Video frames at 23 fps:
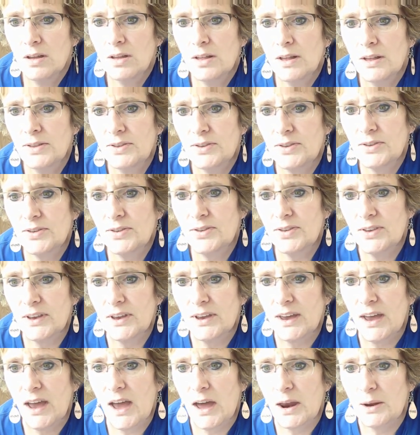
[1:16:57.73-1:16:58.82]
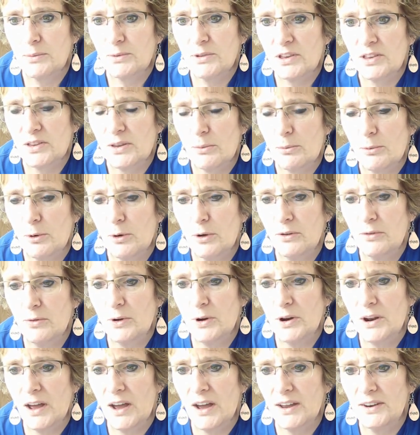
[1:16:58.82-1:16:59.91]
Let's see. Adam says, I'm going for
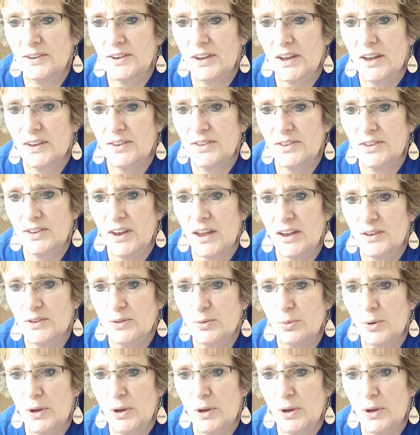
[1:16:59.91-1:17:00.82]
an eye test next